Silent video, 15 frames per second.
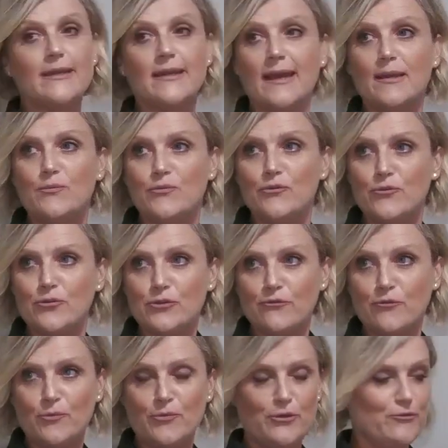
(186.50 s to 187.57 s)
a
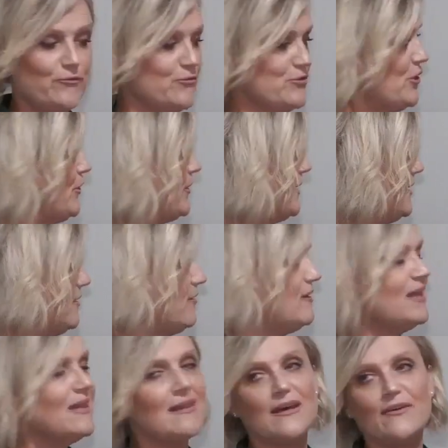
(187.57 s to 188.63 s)
beautiful, beautiful tone here. I
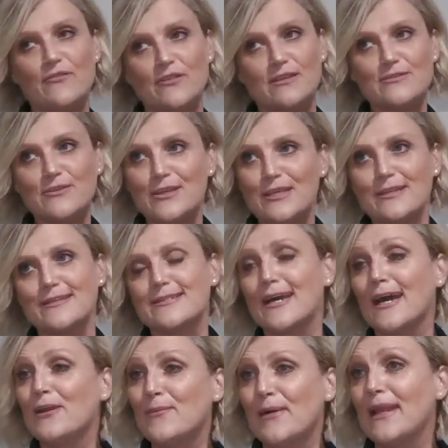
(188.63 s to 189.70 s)
love this. I think this
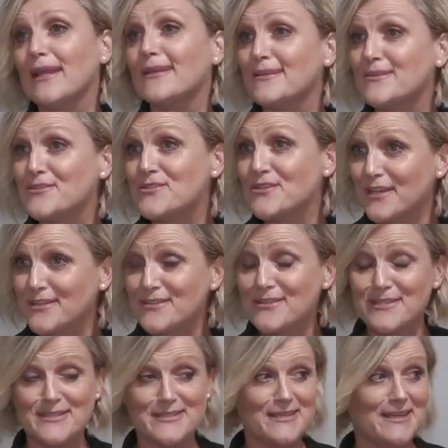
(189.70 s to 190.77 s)
colour palette is just
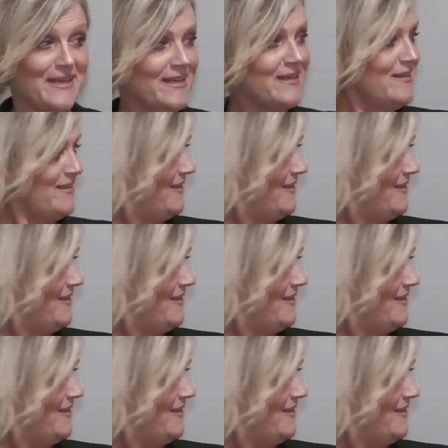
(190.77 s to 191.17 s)
stunning.